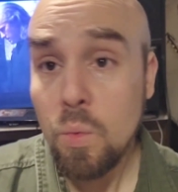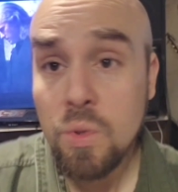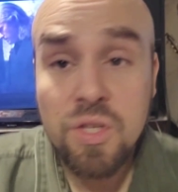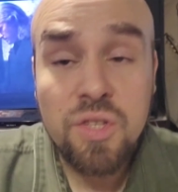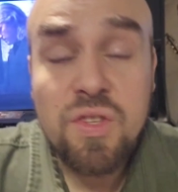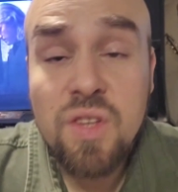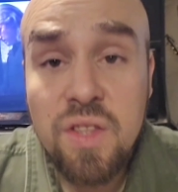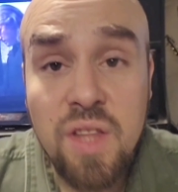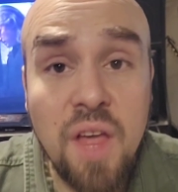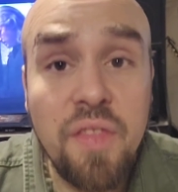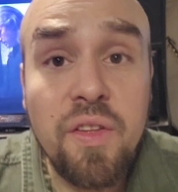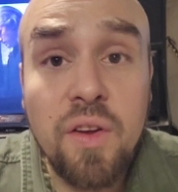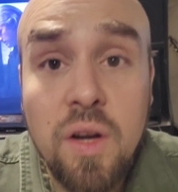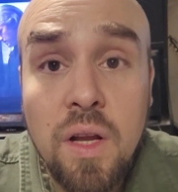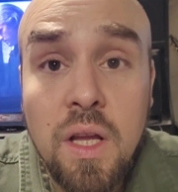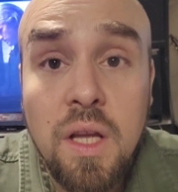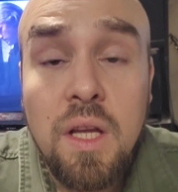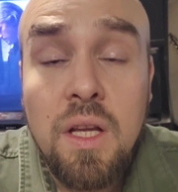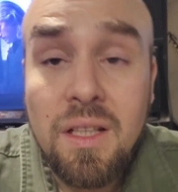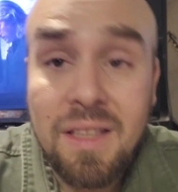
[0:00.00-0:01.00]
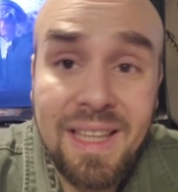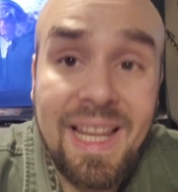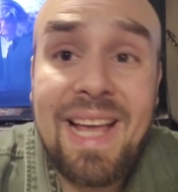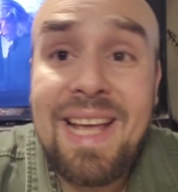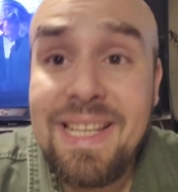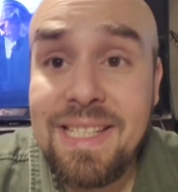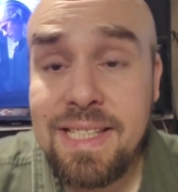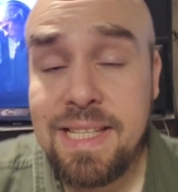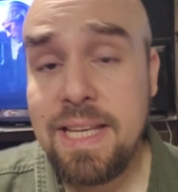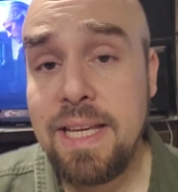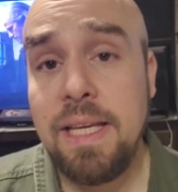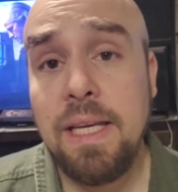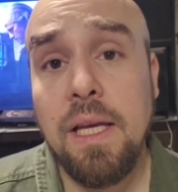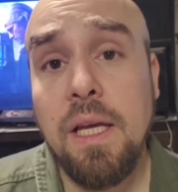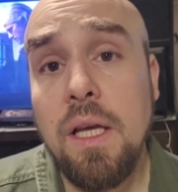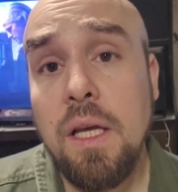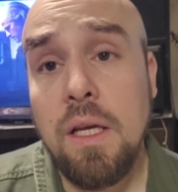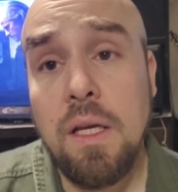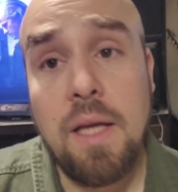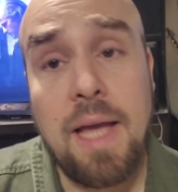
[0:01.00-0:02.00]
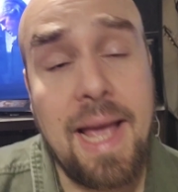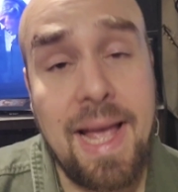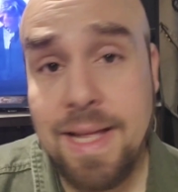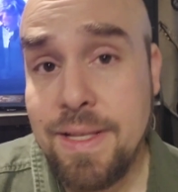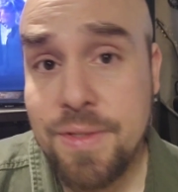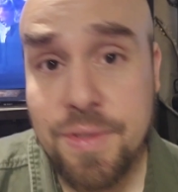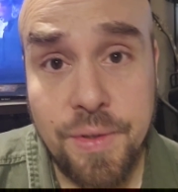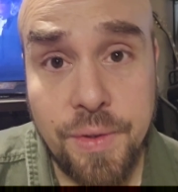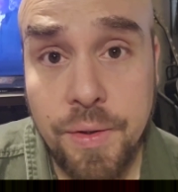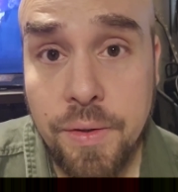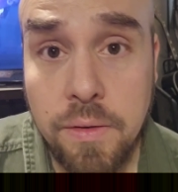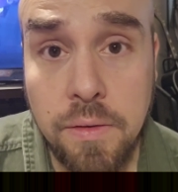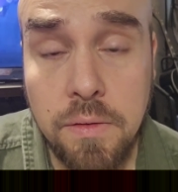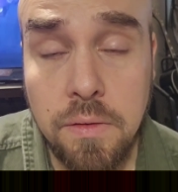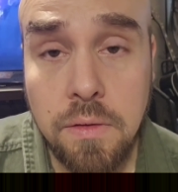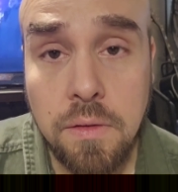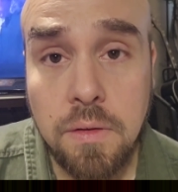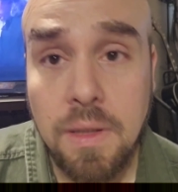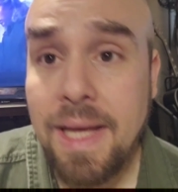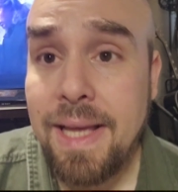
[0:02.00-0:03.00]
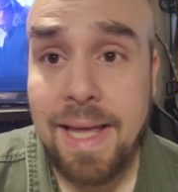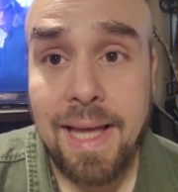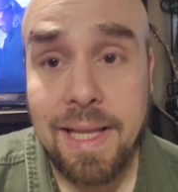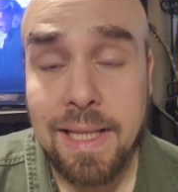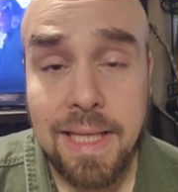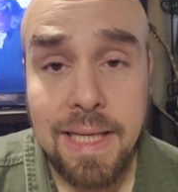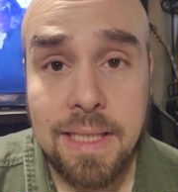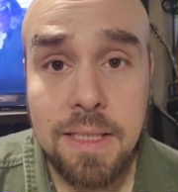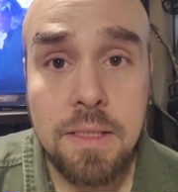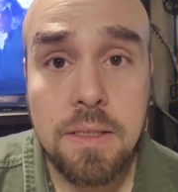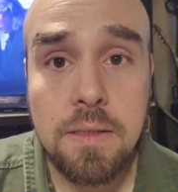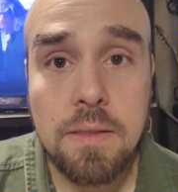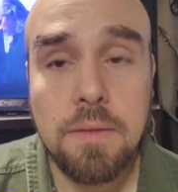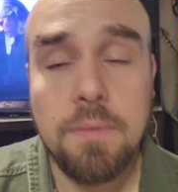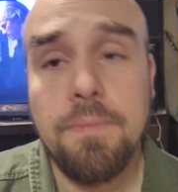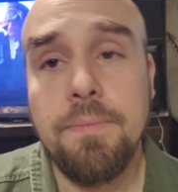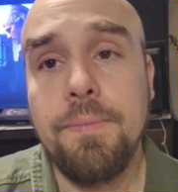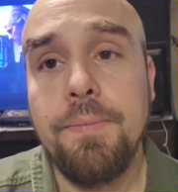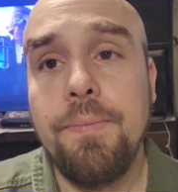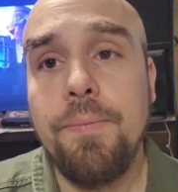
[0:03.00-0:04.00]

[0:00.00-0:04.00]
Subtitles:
which is another lazy answer, like Aliens.